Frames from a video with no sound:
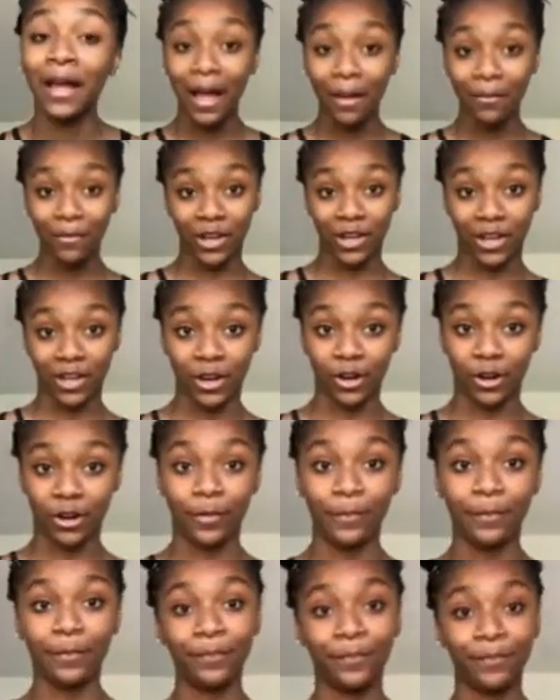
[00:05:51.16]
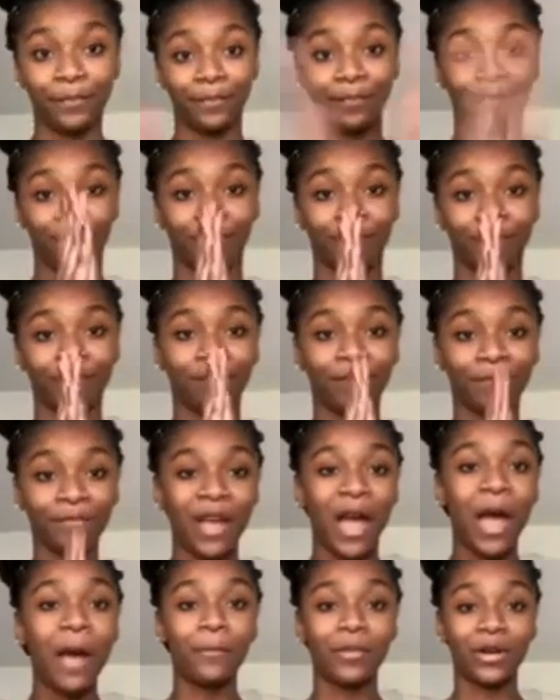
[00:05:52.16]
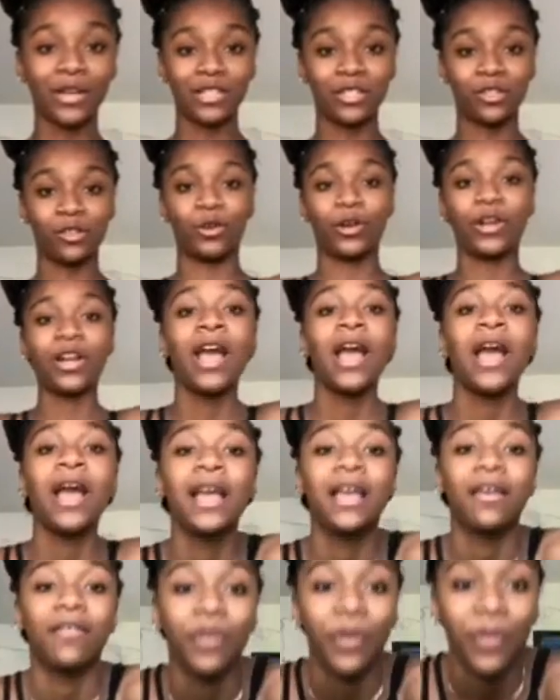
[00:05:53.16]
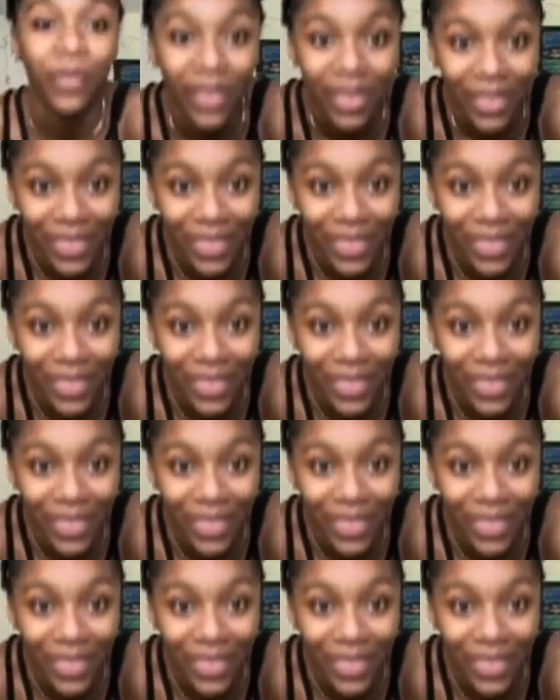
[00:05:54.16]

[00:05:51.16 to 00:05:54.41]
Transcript: I'm a good girl. Praise the Lord. Even though I'm